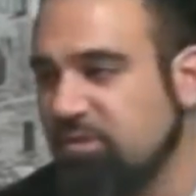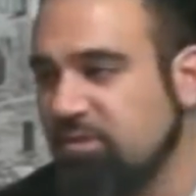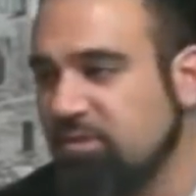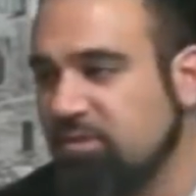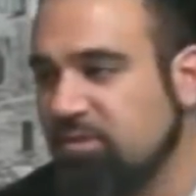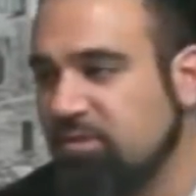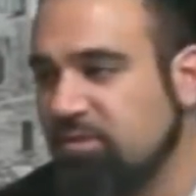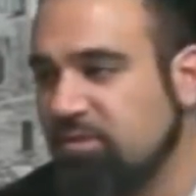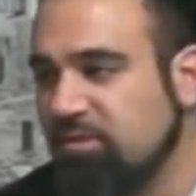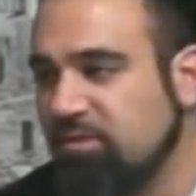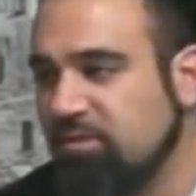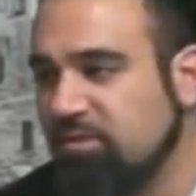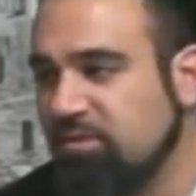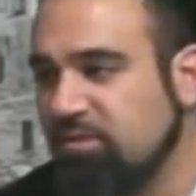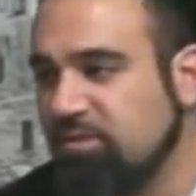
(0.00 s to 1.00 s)

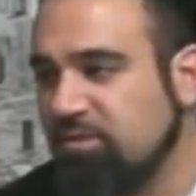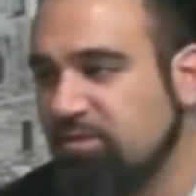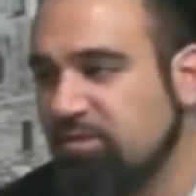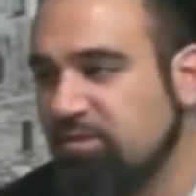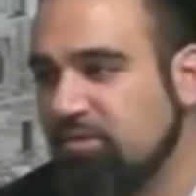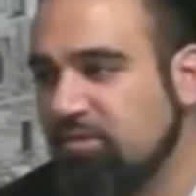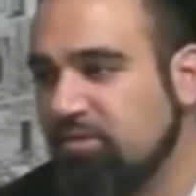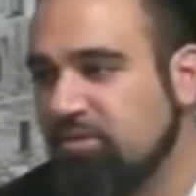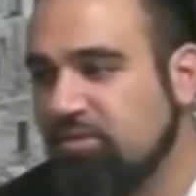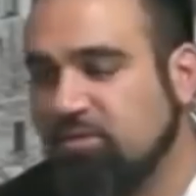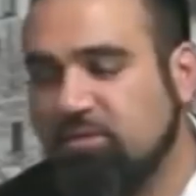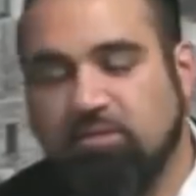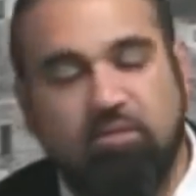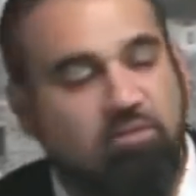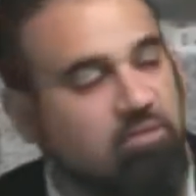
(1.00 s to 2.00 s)

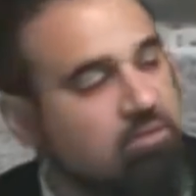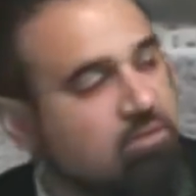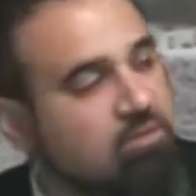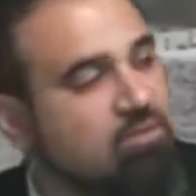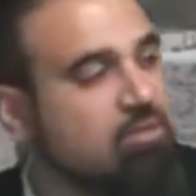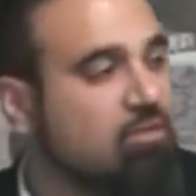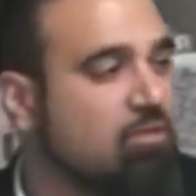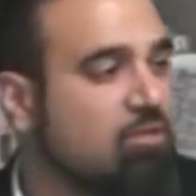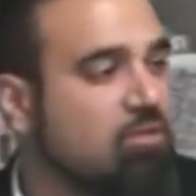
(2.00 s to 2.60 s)
[no speech]